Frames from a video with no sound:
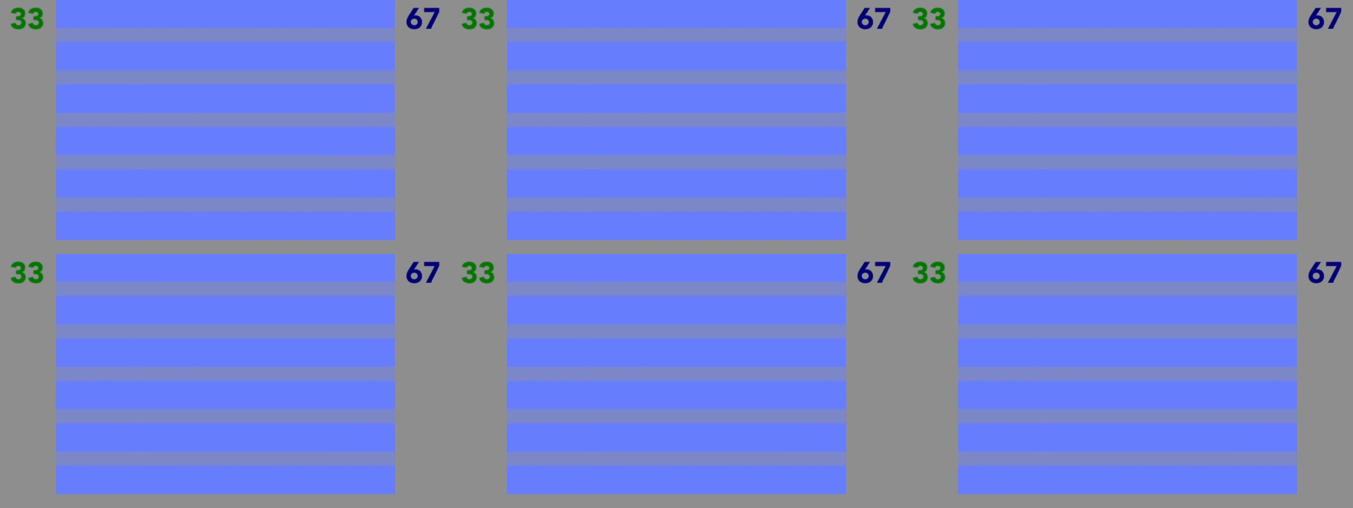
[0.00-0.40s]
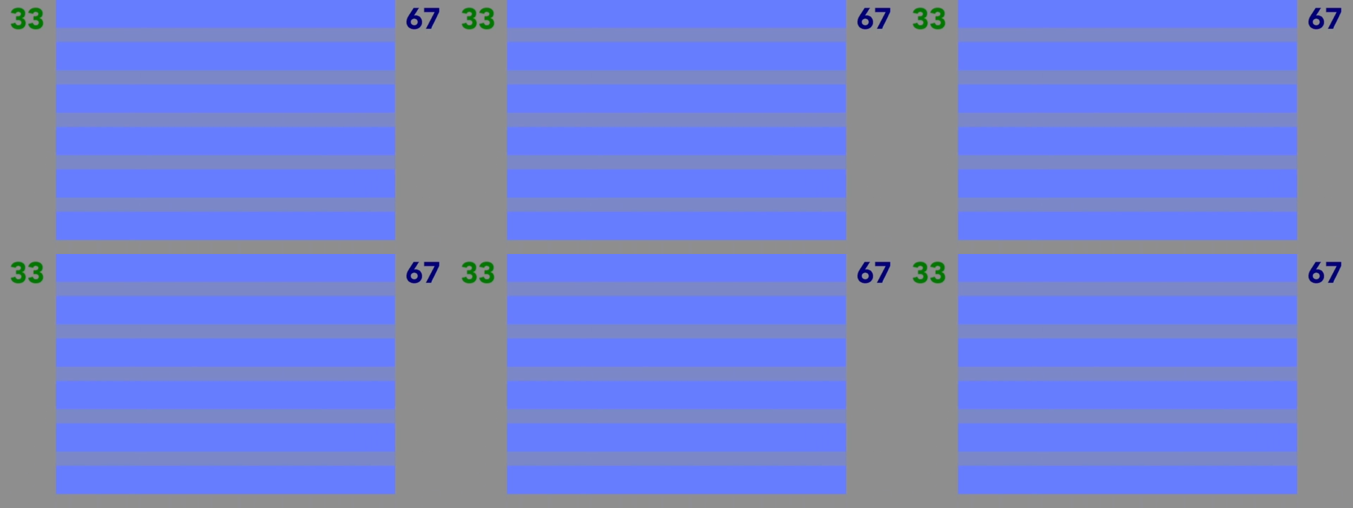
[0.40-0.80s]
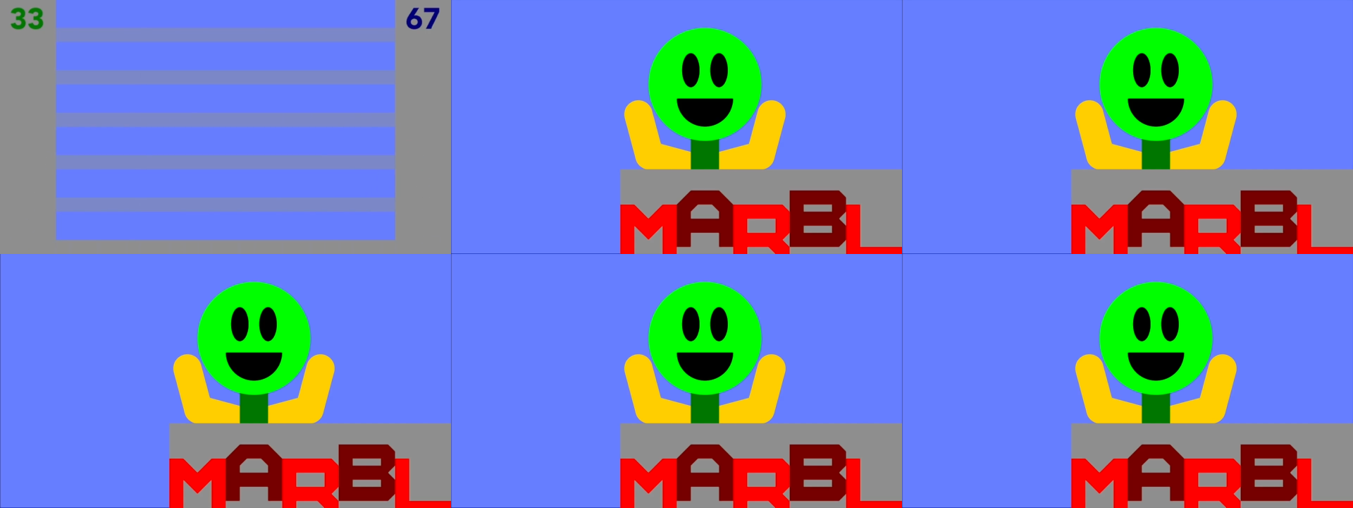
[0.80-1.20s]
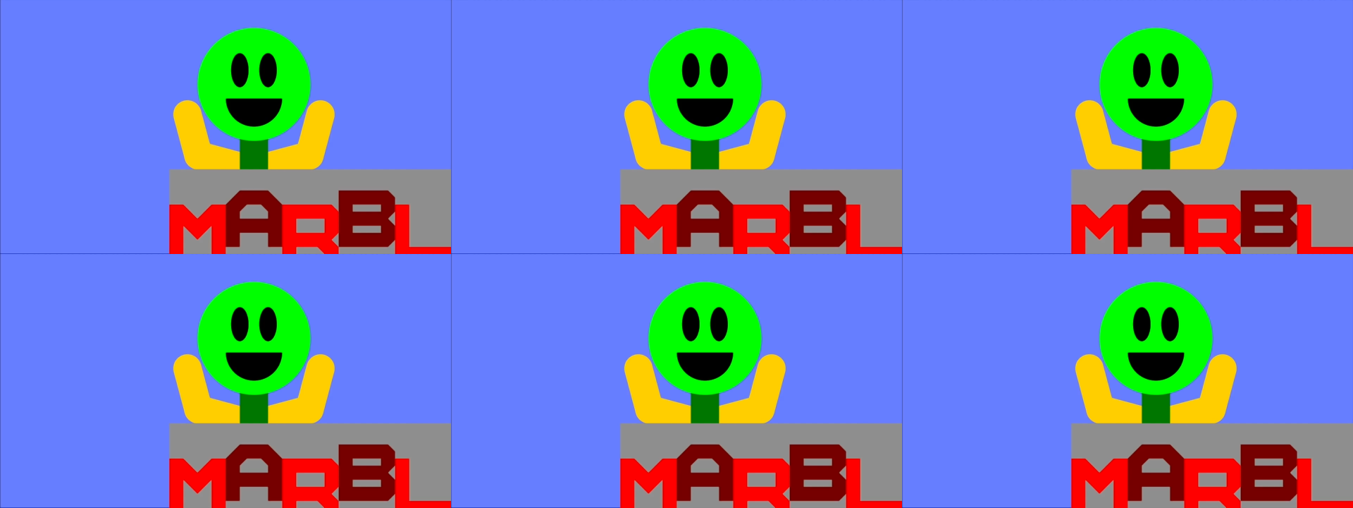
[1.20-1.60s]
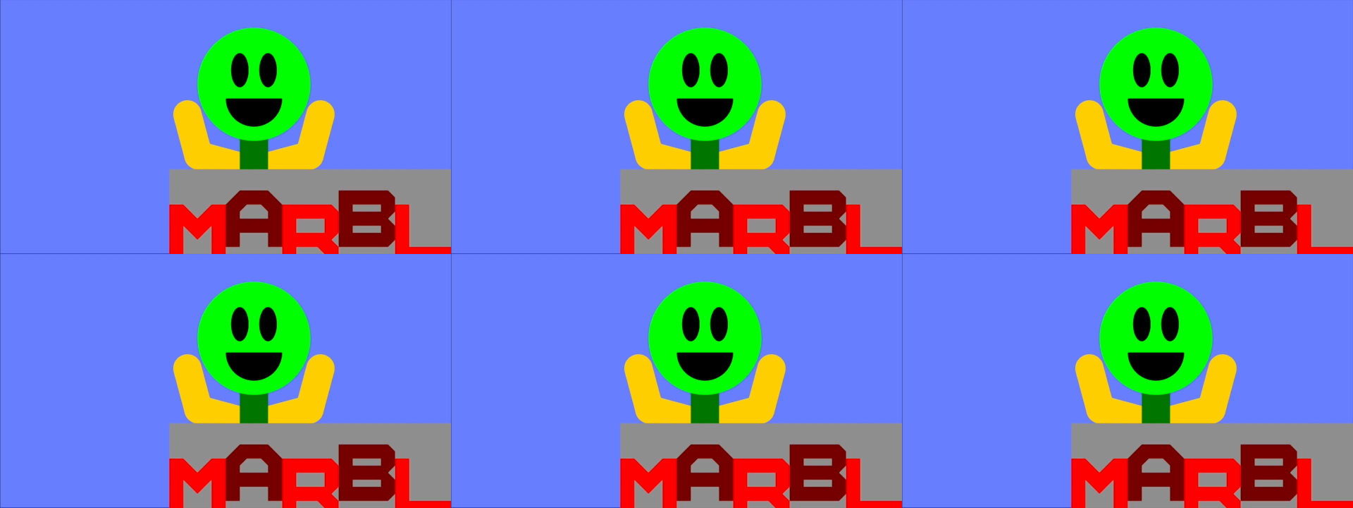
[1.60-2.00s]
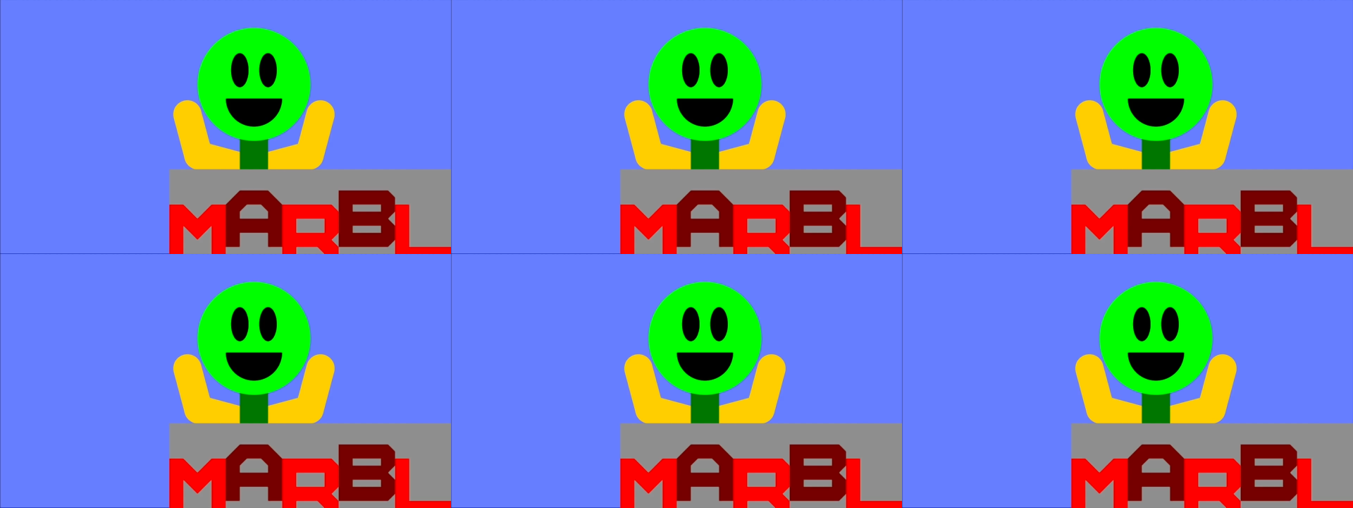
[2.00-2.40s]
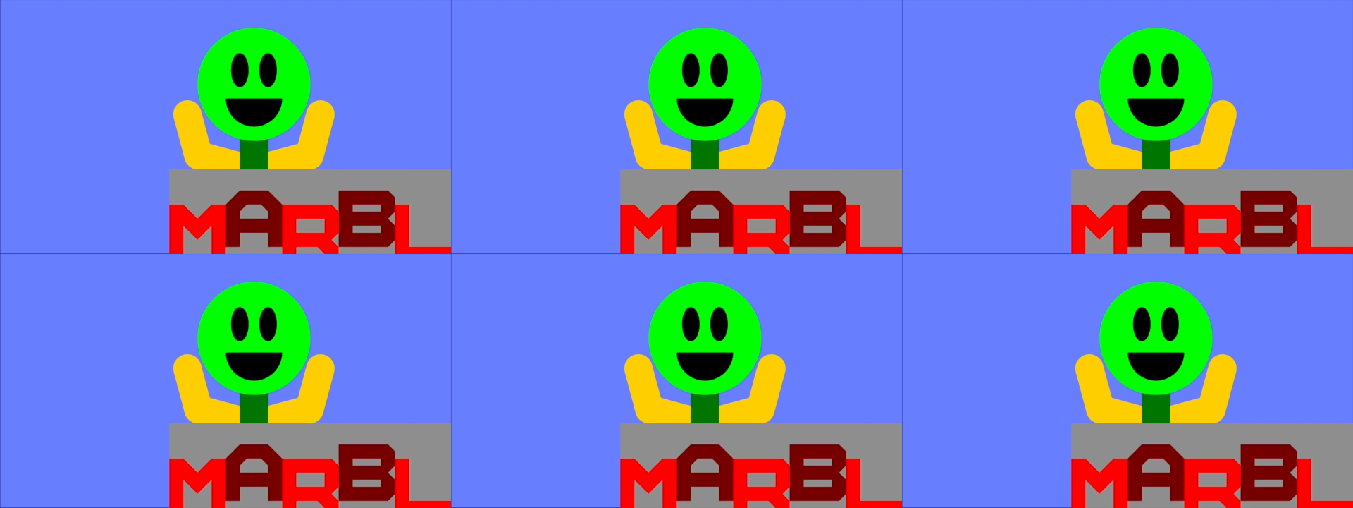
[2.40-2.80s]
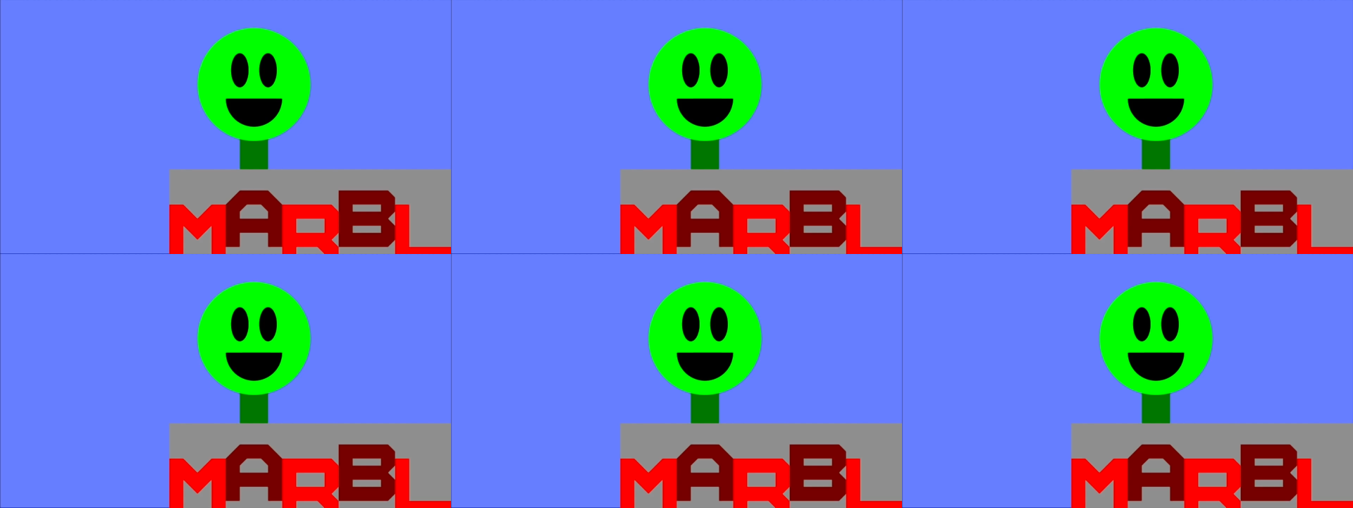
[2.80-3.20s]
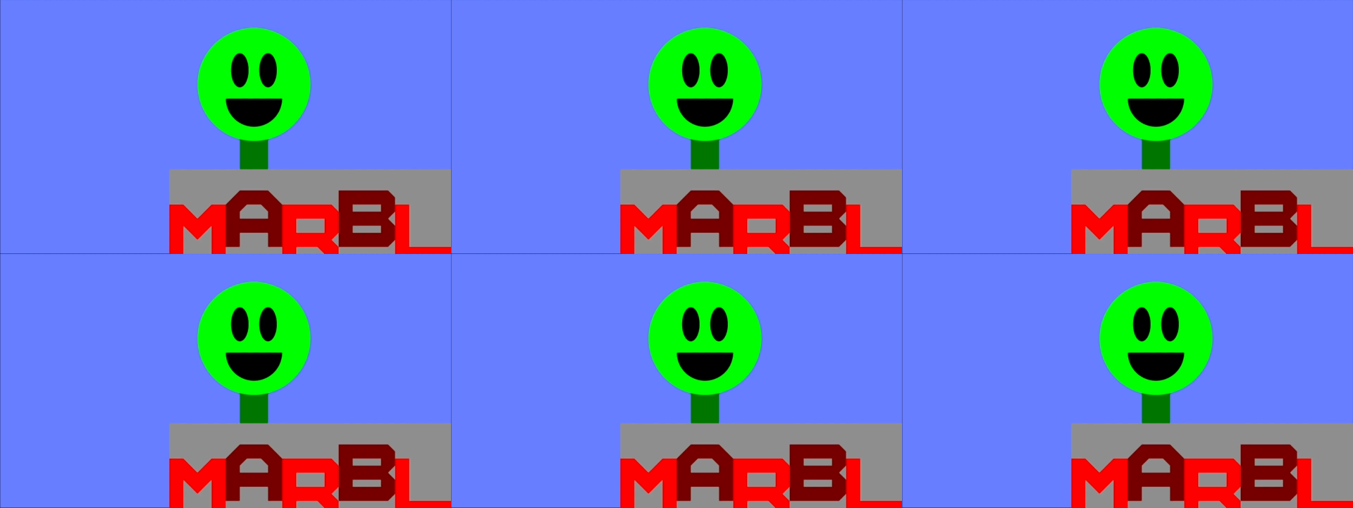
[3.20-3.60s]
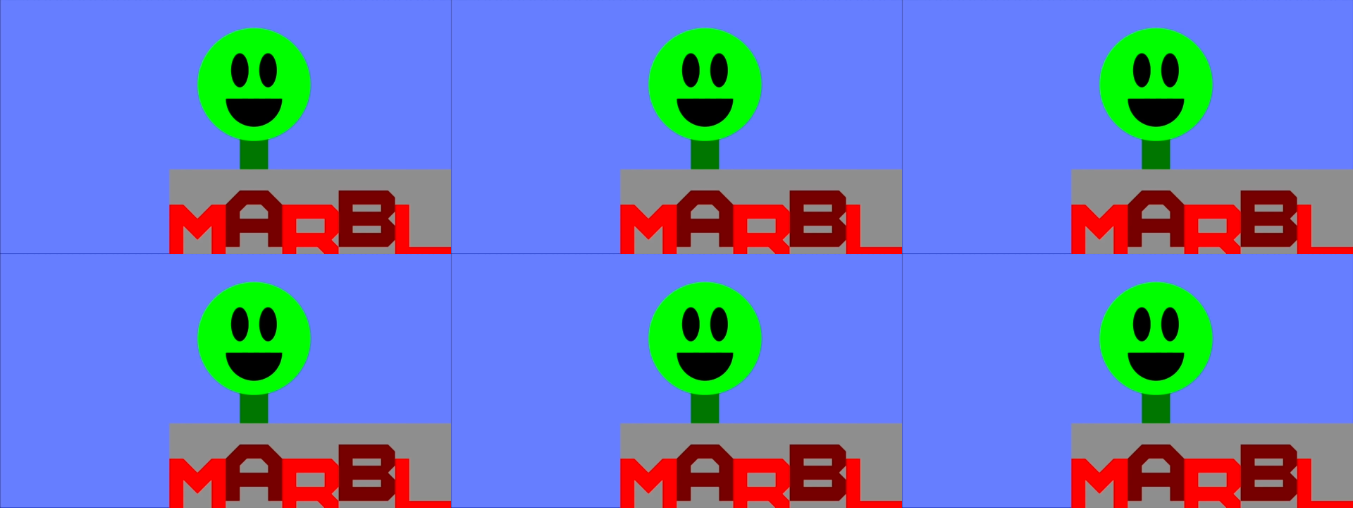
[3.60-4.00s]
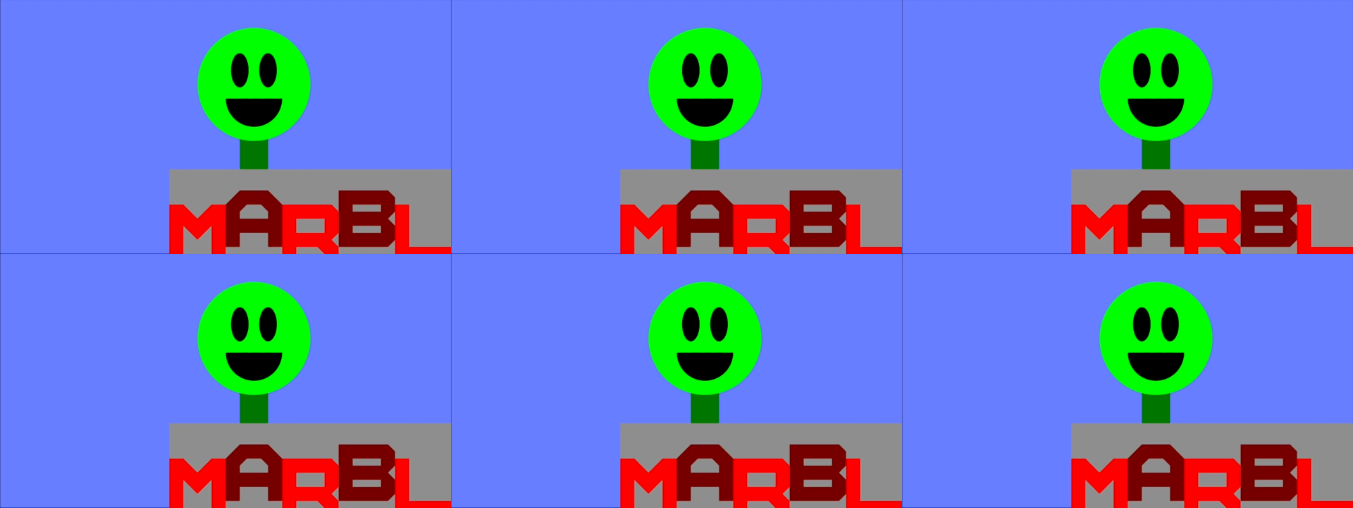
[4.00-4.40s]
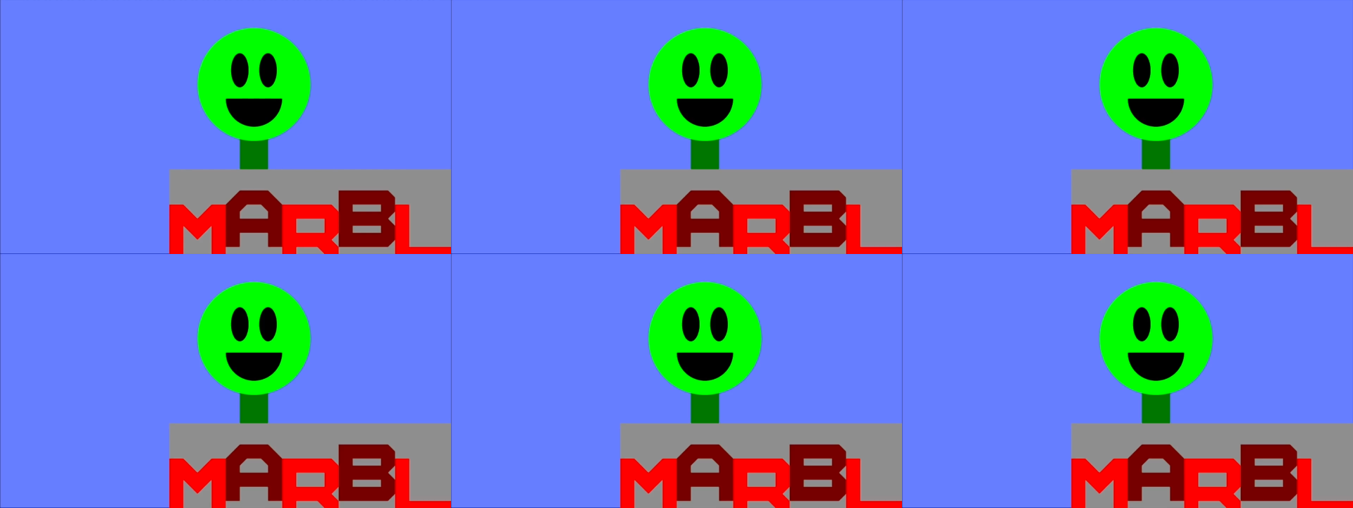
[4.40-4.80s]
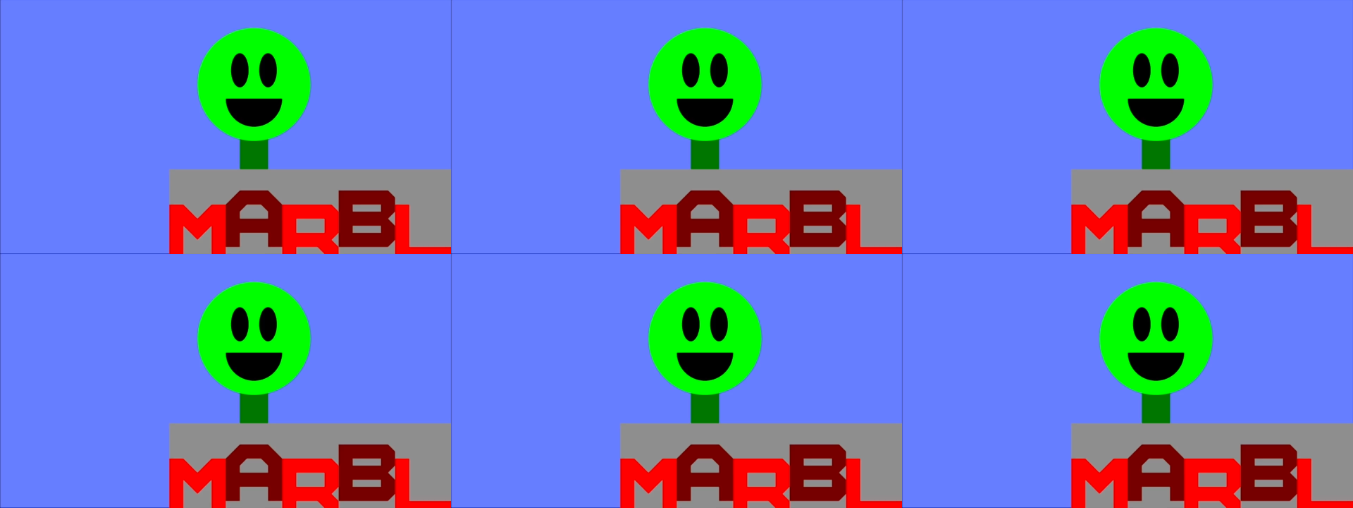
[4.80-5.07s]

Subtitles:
[unreadable: no face in view]